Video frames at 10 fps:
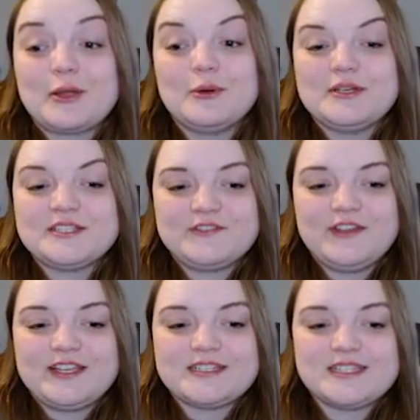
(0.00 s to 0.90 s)
always
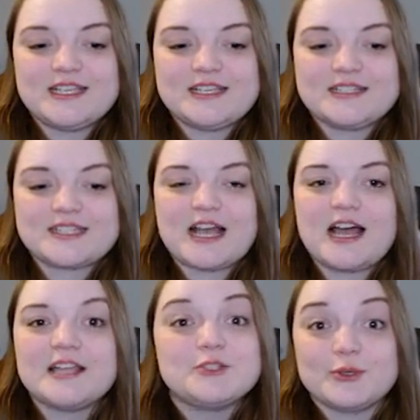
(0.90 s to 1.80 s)
face is
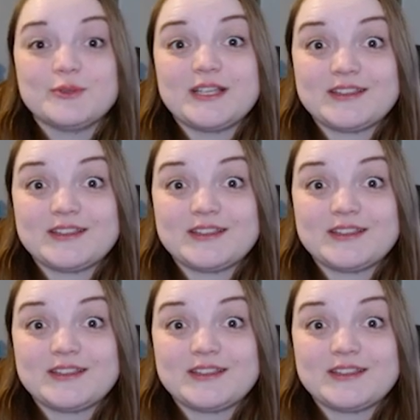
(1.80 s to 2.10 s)
I don't like